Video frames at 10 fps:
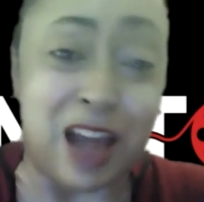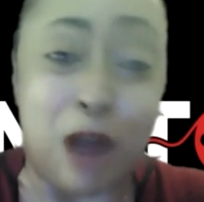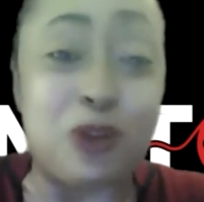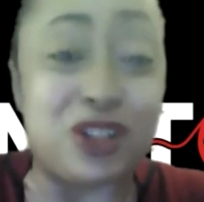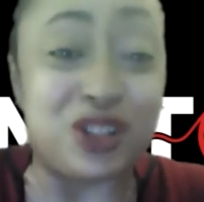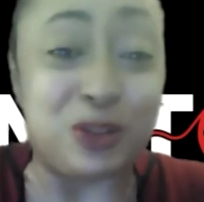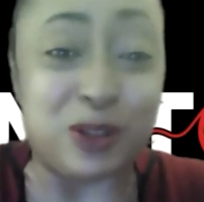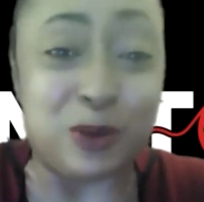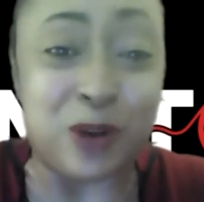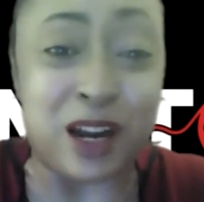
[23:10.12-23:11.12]
I wish she
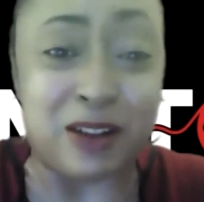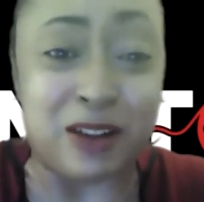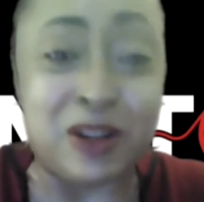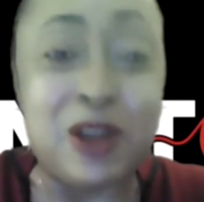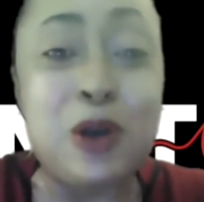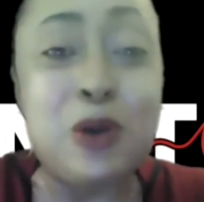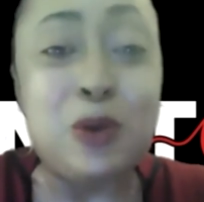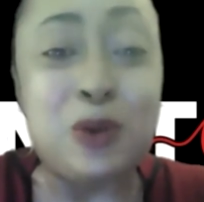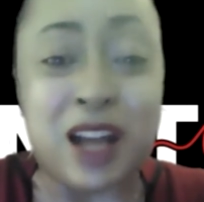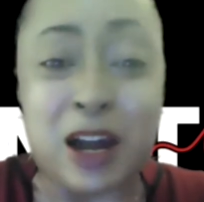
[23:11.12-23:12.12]
was around
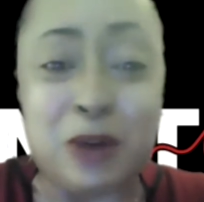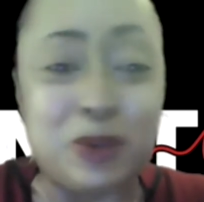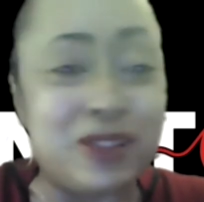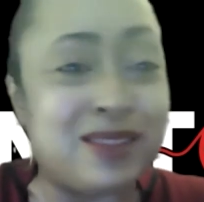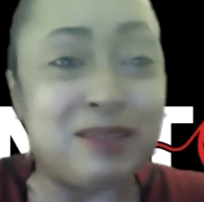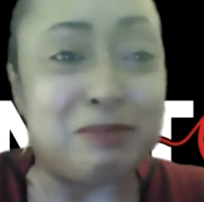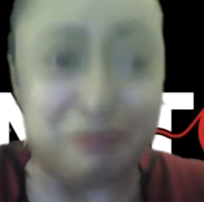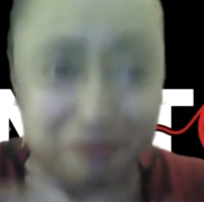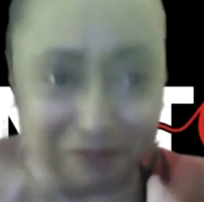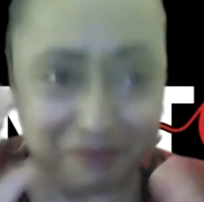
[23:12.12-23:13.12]
when I was
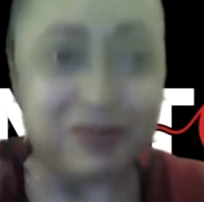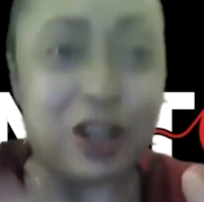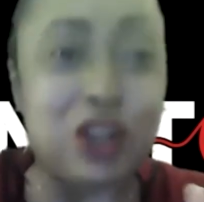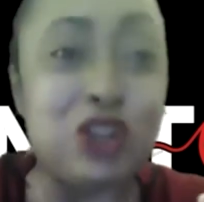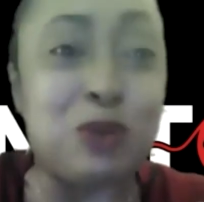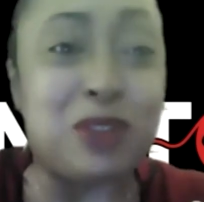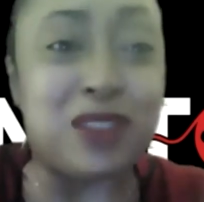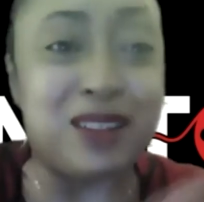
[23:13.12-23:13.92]
a youth.